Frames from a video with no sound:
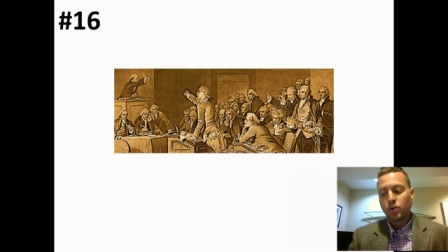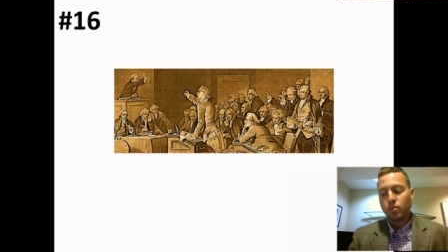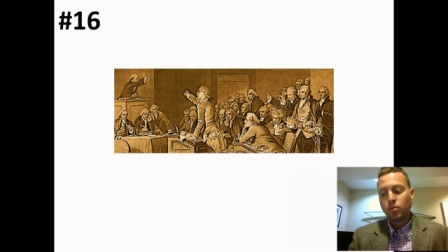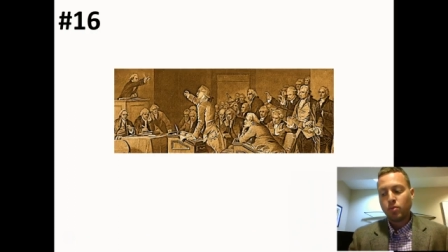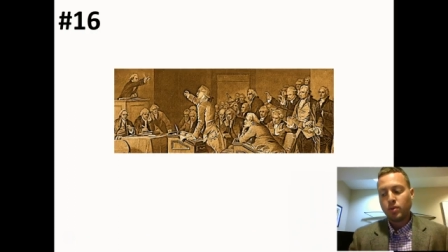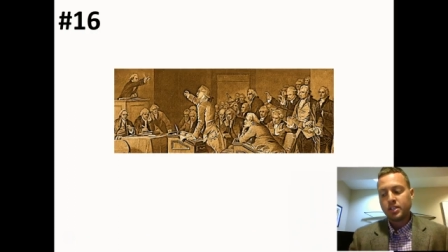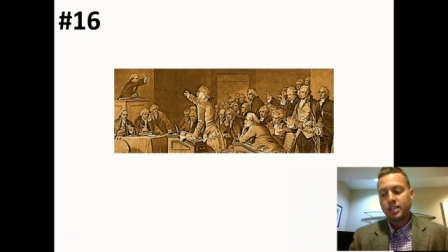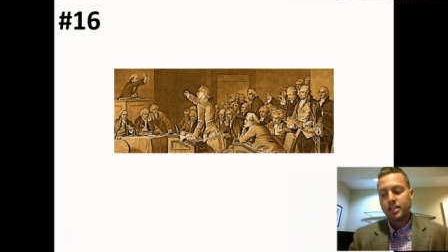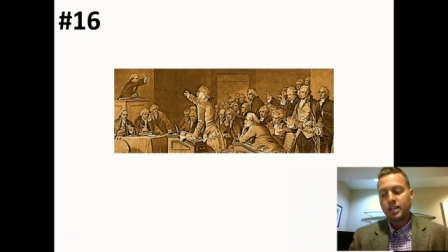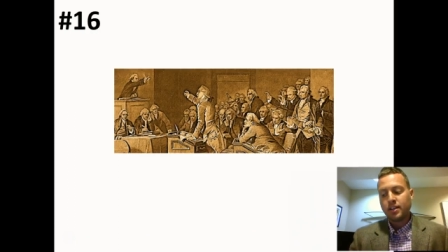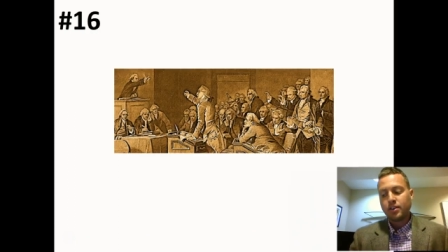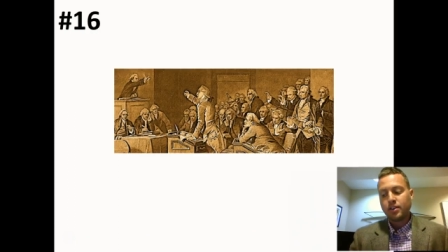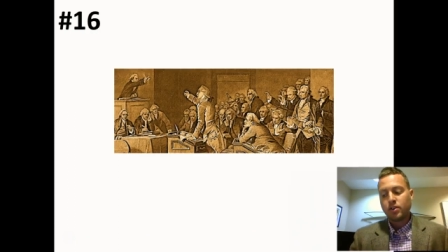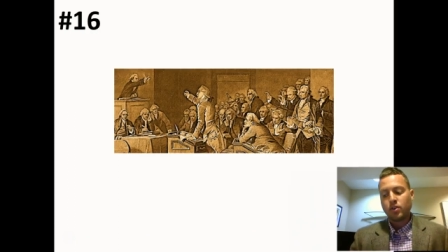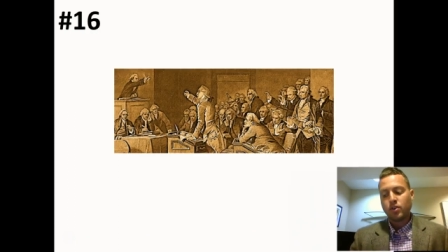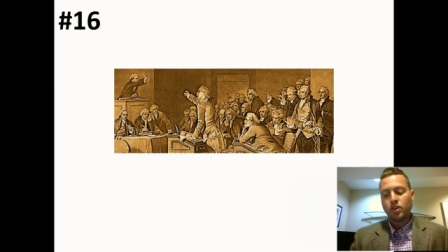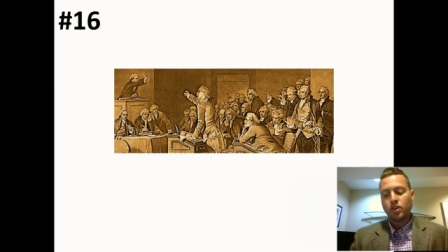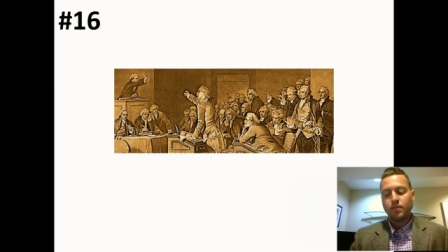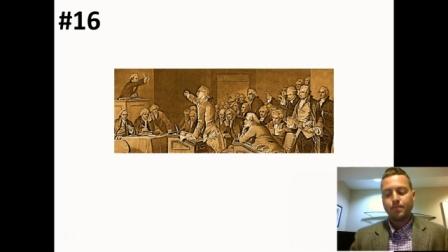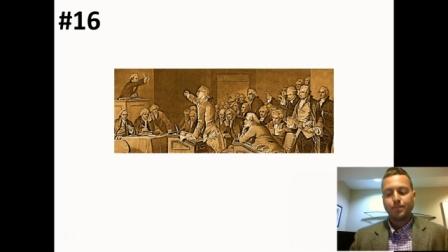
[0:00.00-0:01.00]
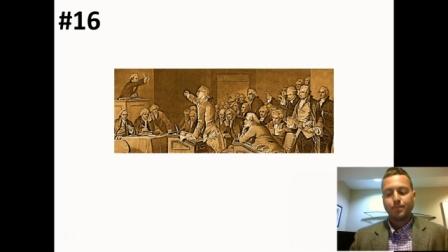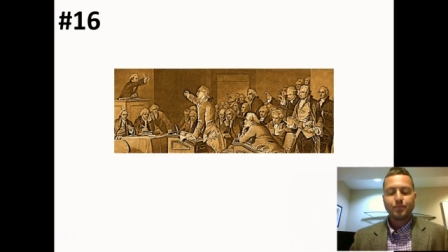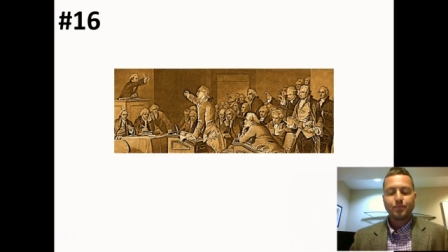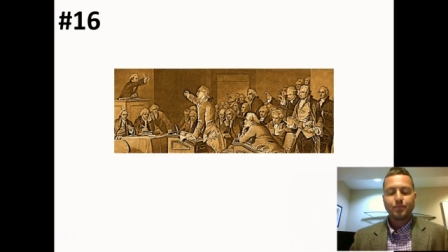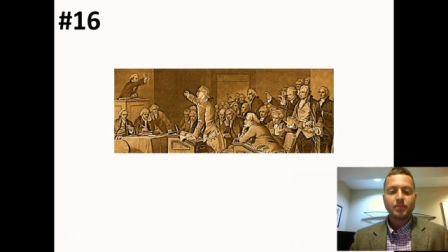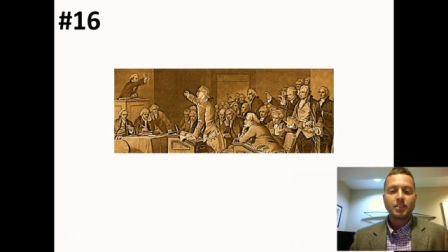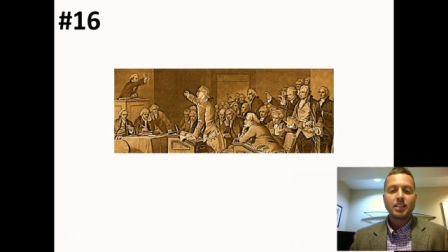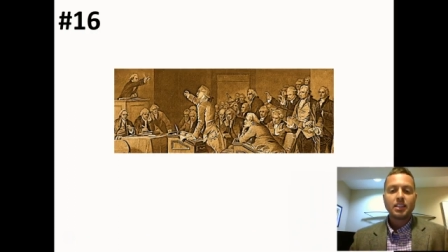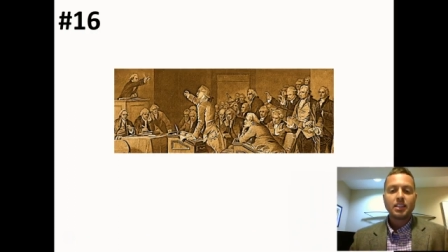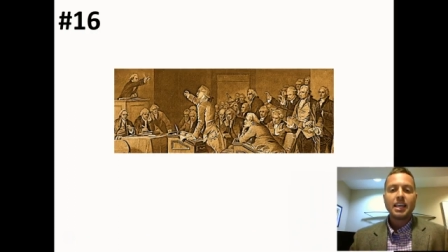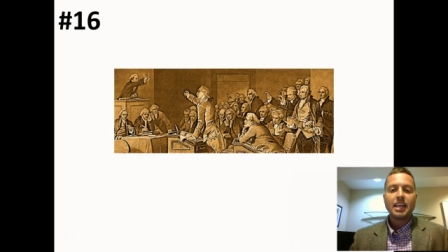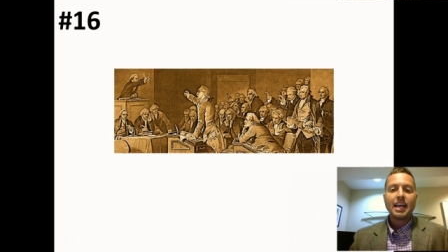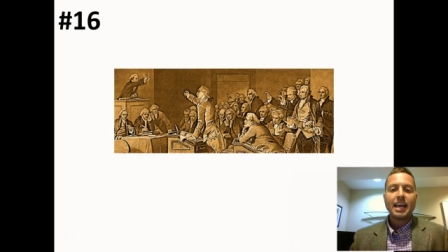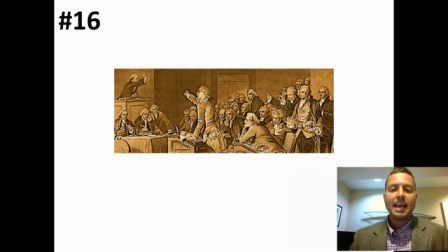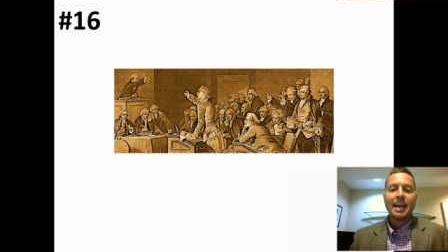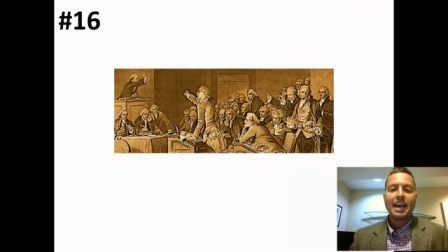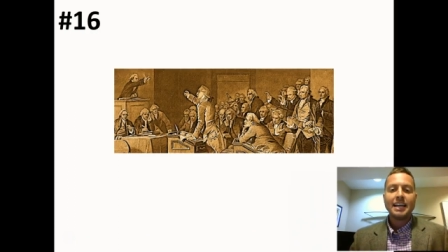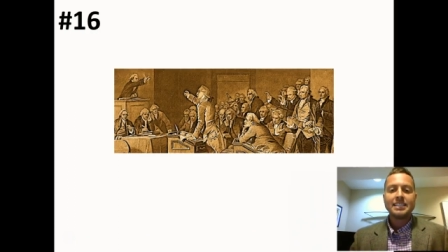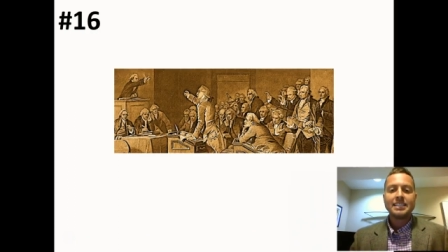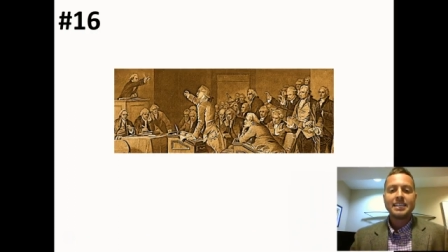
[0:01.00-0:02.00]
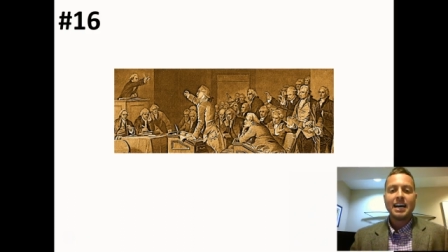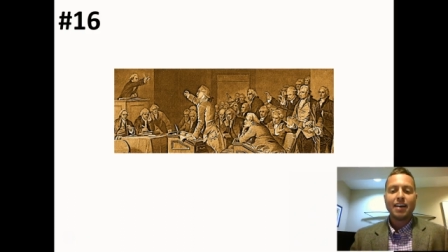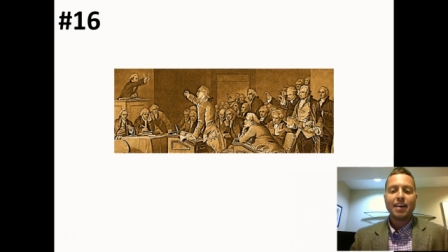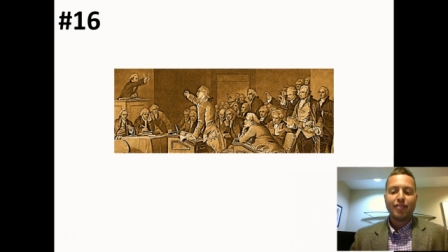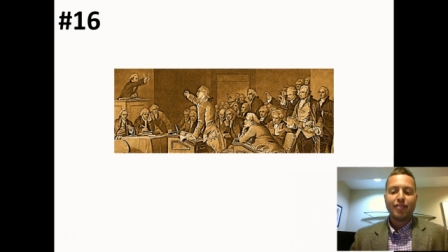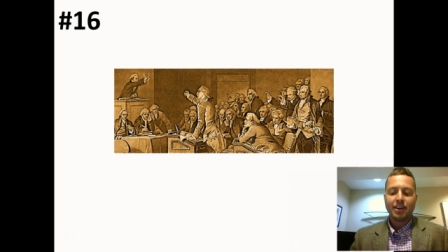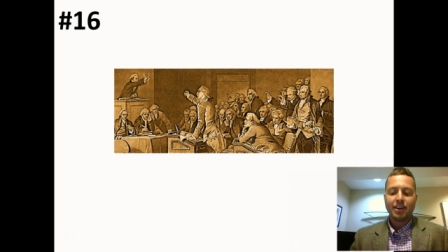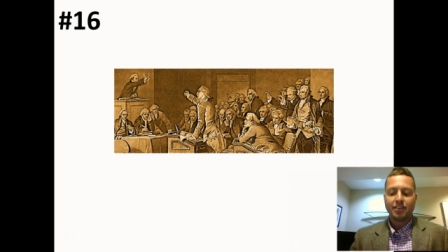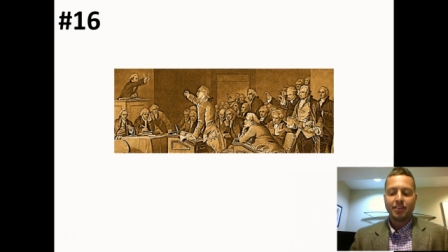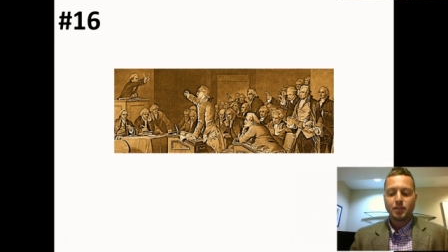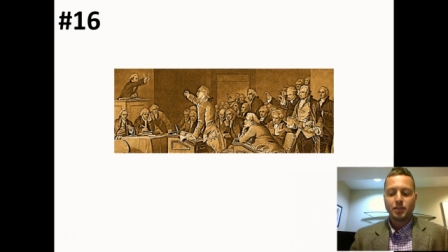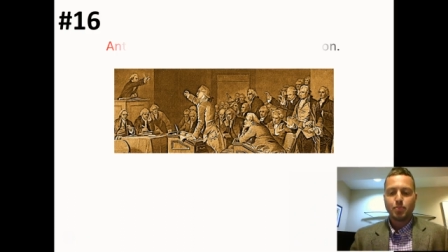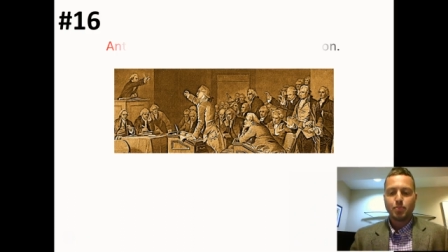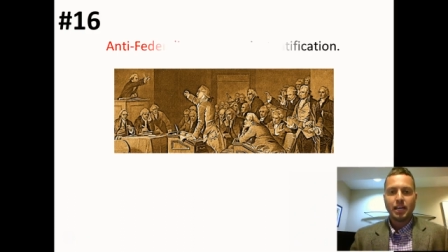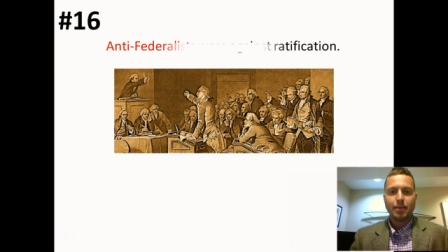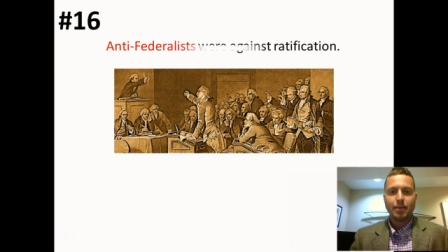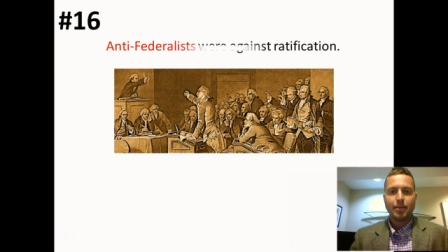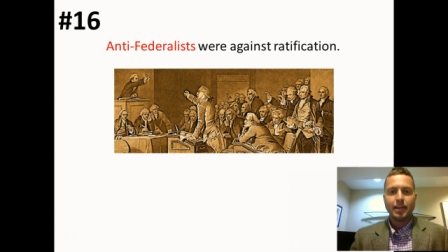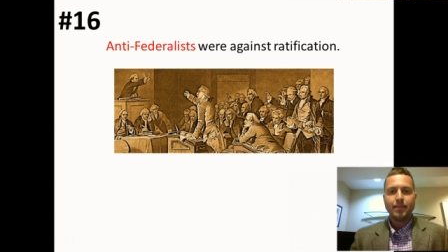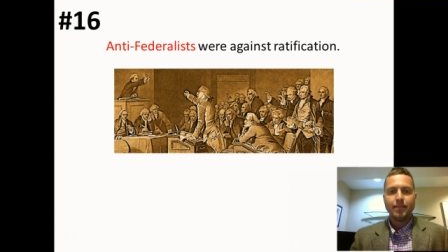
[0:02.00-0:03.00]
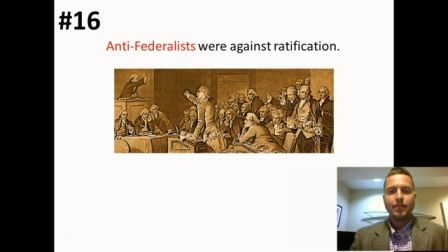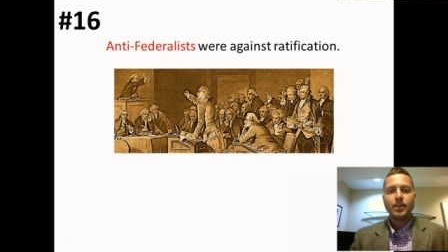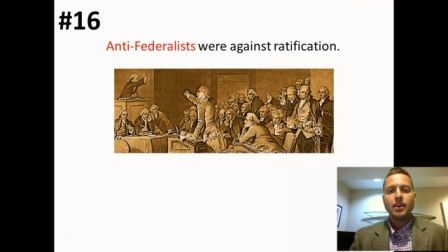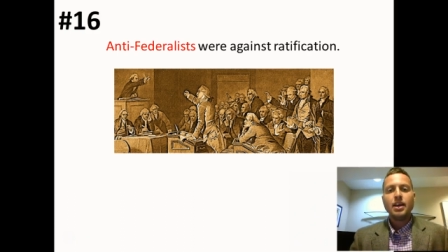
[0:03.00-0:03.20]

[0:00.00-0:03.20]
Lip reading: What's that other group? Anti-Federalists, baby.